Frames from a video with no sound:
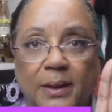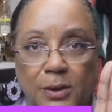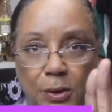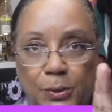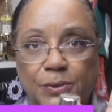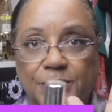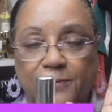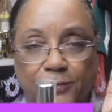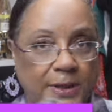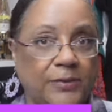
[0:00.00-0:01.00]
note
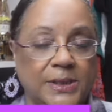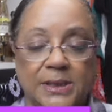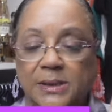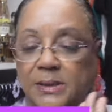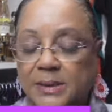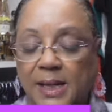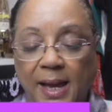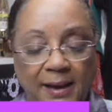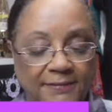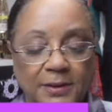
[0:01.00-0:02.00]
fragrances
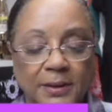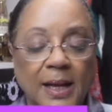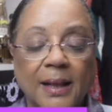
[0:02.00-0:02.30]
ever.